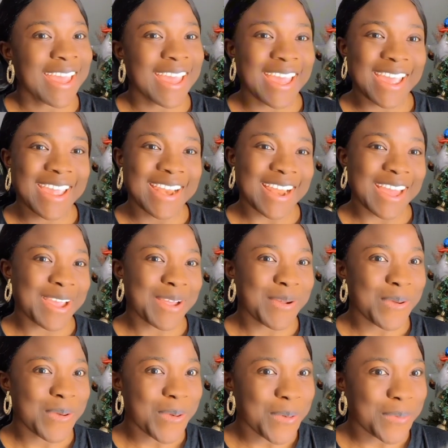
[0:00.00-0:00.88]
and I
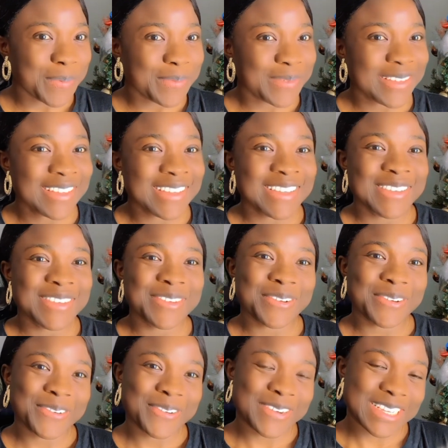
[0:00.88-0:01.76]
hope
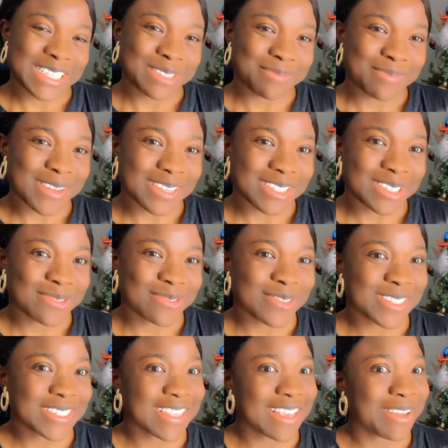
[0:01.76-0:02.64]
your Christmas
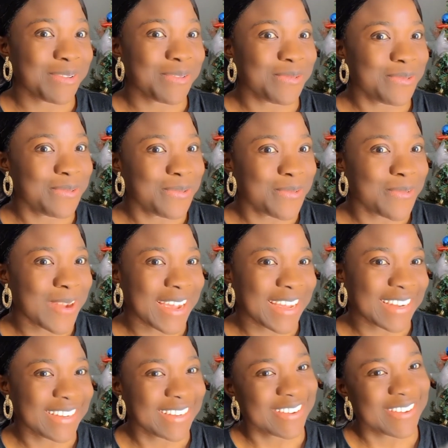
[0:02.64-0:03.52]
was a good
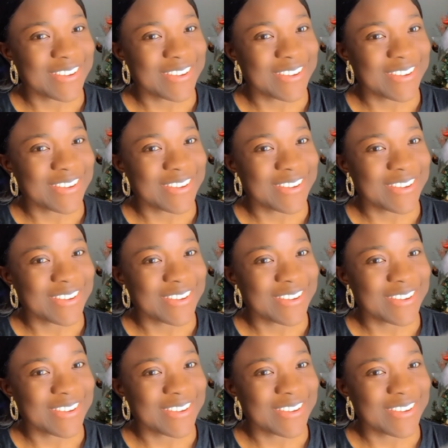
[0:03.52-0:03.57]
one.